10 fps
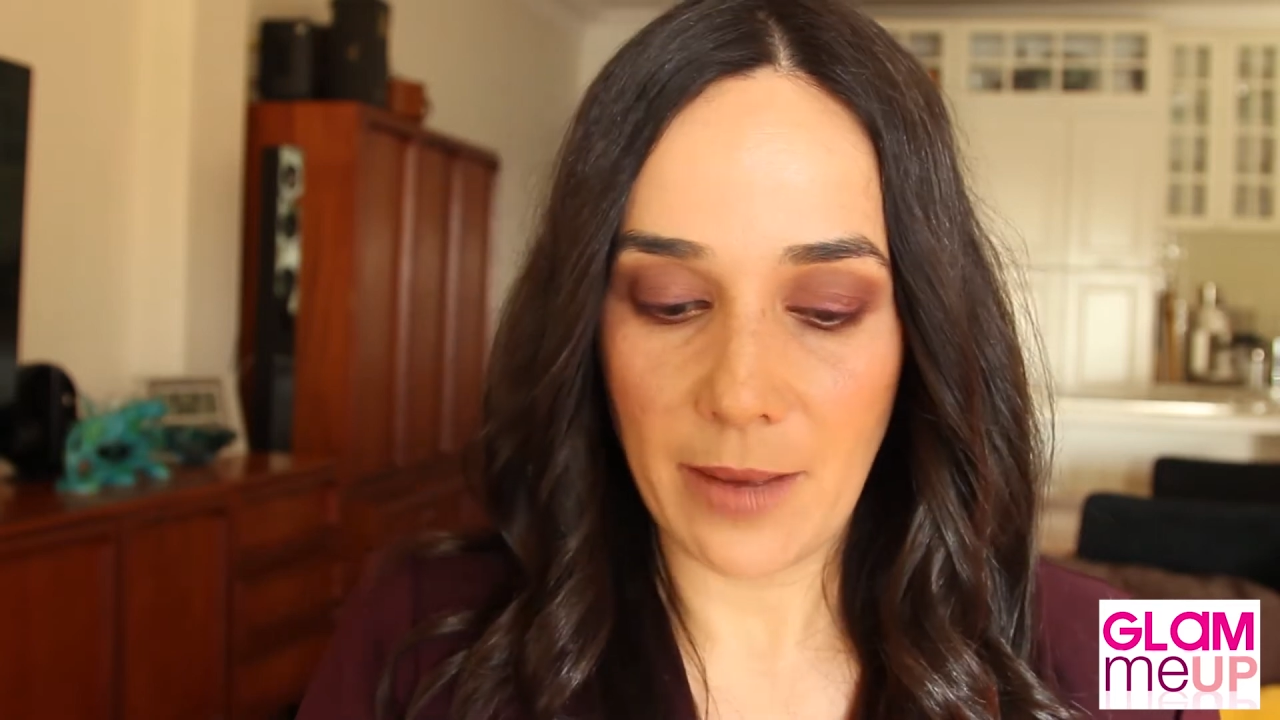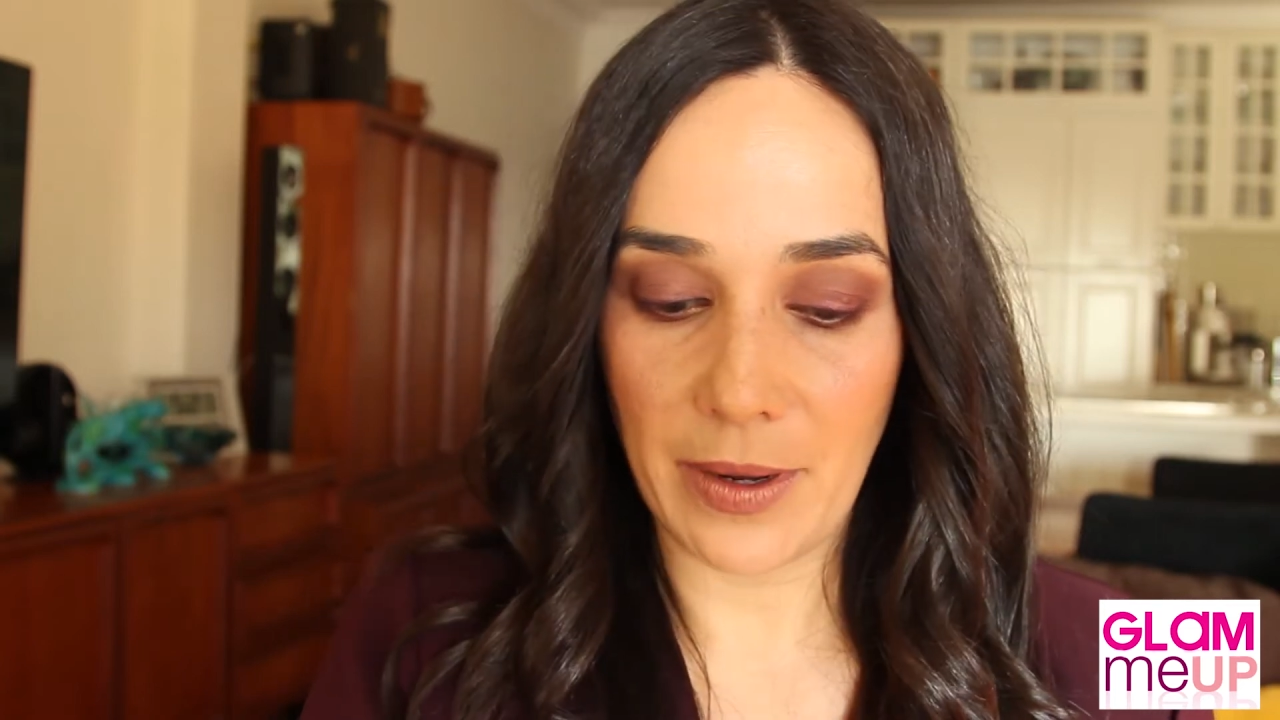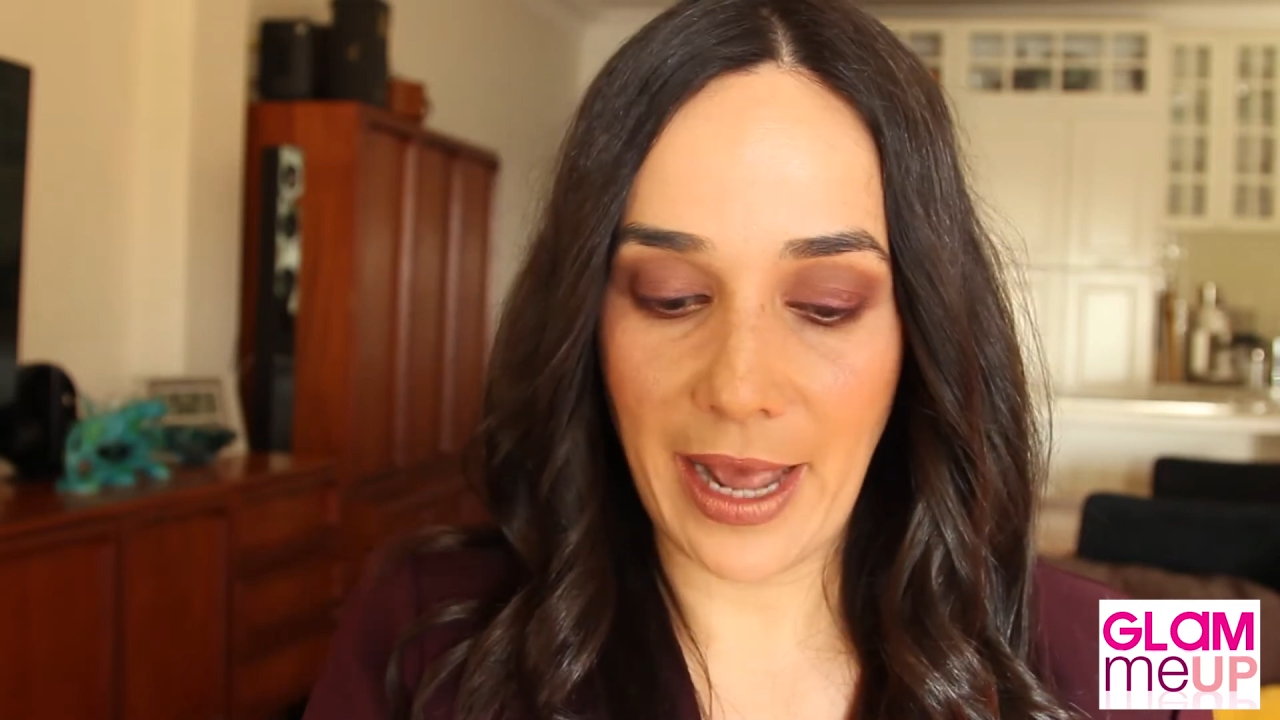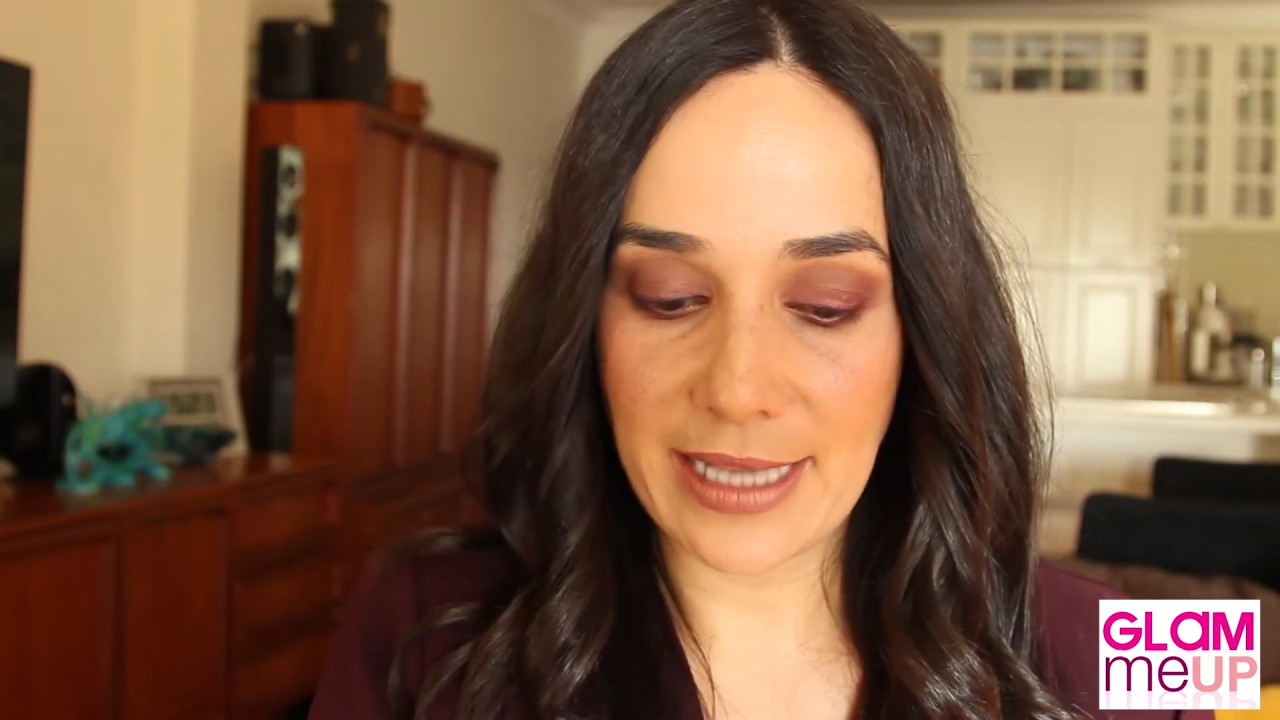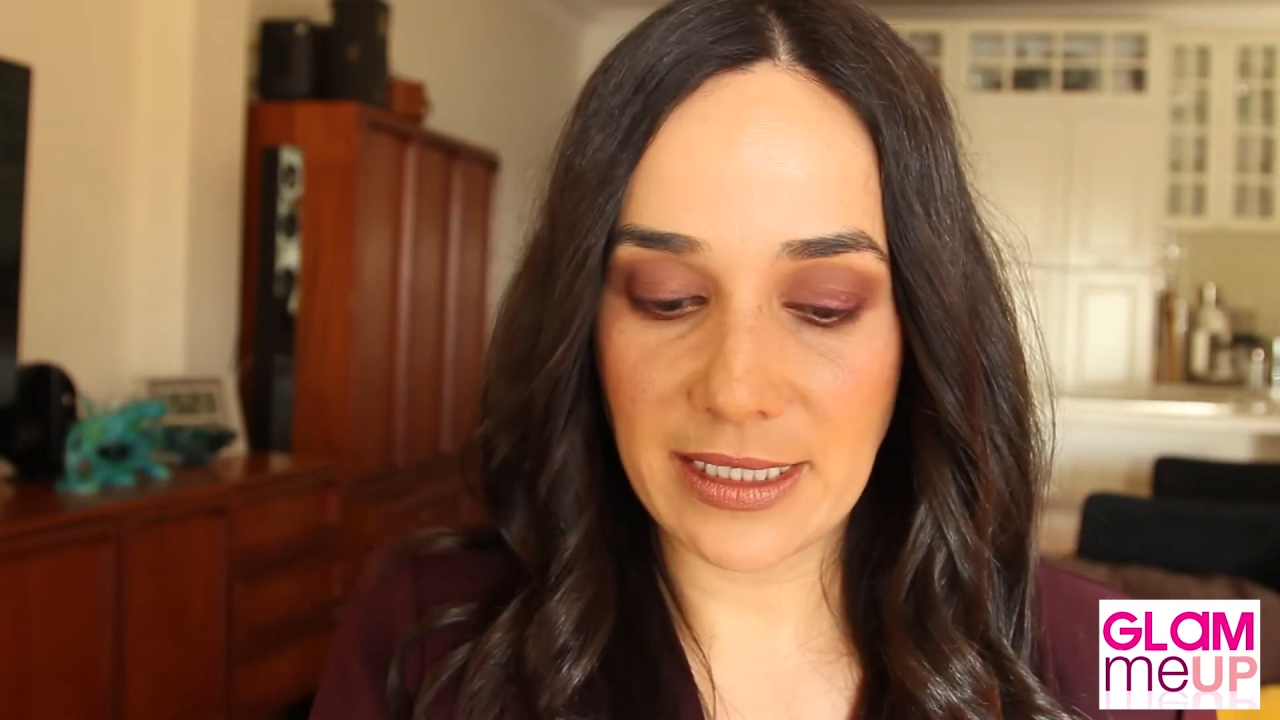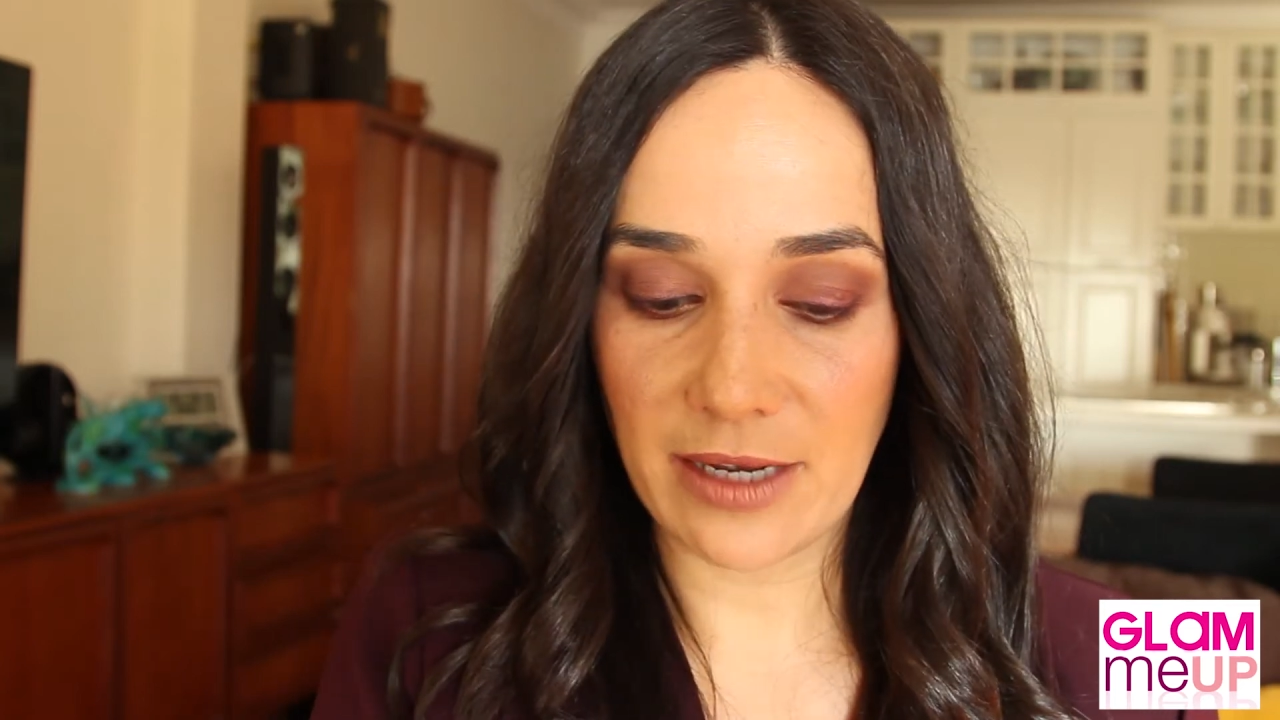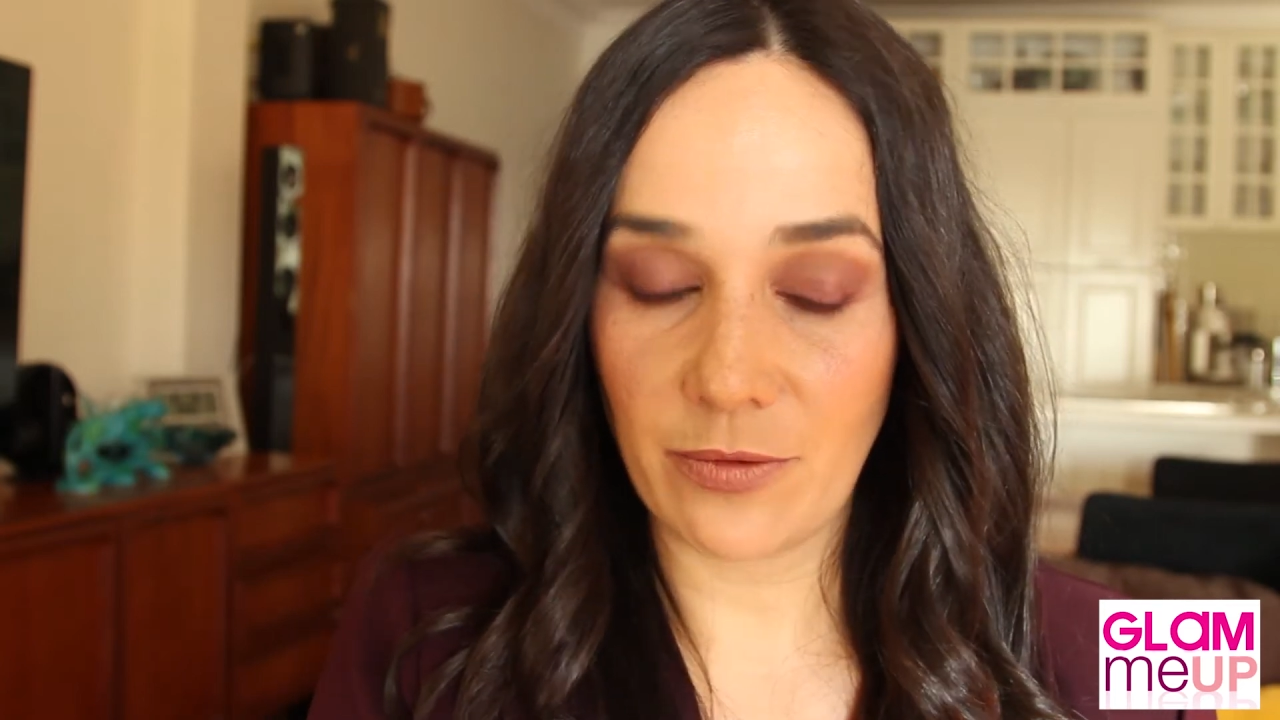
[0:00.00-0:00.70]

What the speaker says: But as I